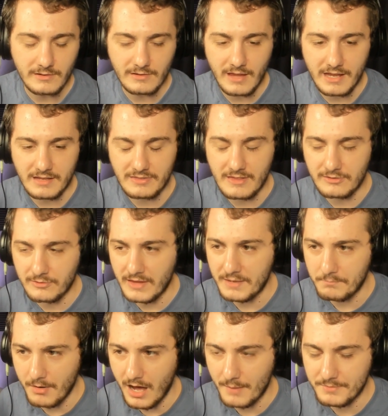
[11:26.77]
He like
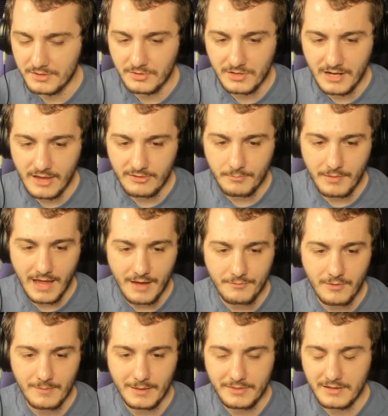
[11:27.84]
that's like popular and has a
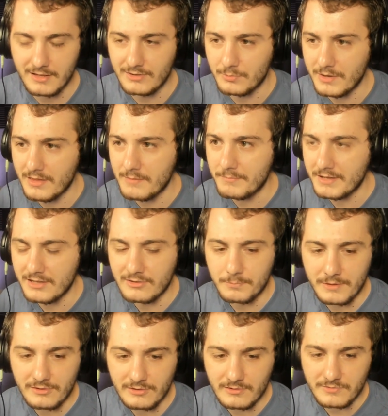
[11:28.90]
platform. I think he's one of the
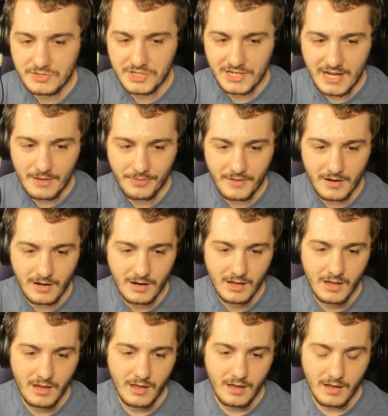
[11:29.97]
biggest pieces of shit out
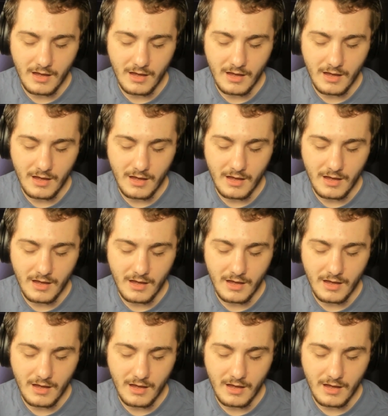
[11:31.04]
there.